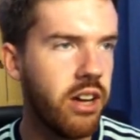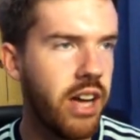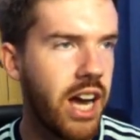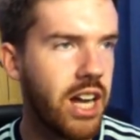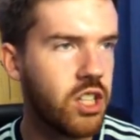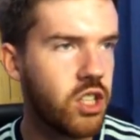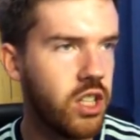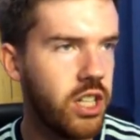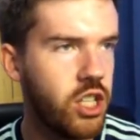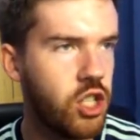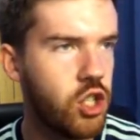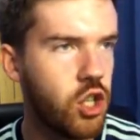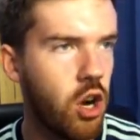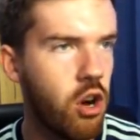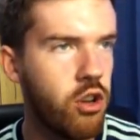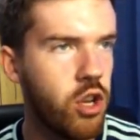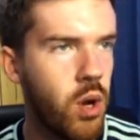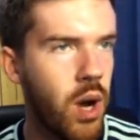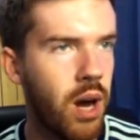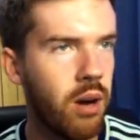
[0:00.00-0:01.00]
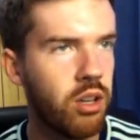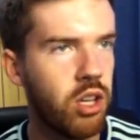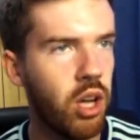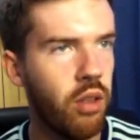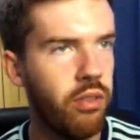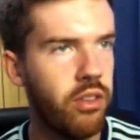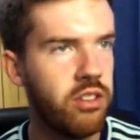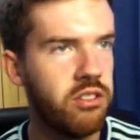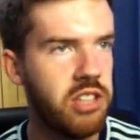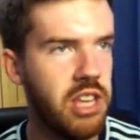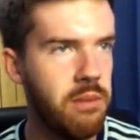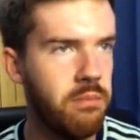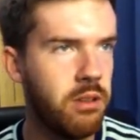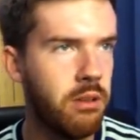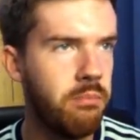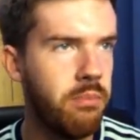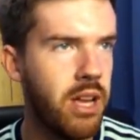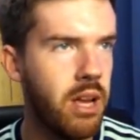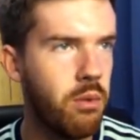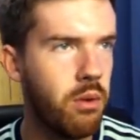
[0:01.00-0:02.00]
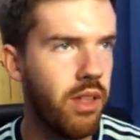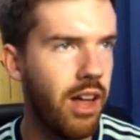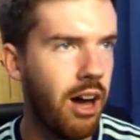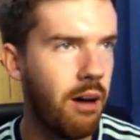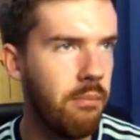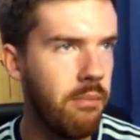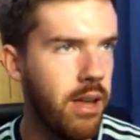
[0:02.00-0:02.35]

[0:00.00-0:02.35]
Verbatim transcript: actually show you how good this team can be without